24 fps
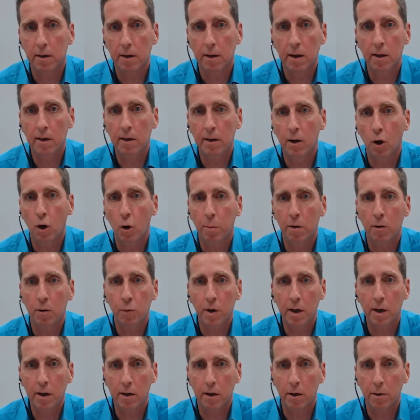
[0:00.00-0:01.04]
in the open
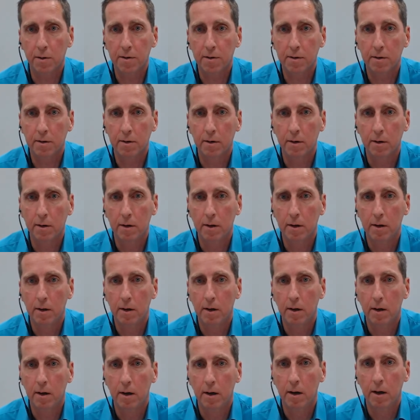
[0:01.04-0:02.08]
windows,
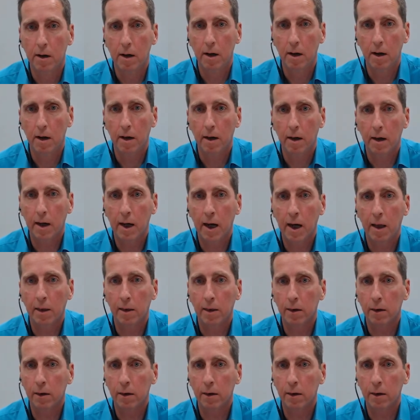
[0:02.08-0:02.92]
and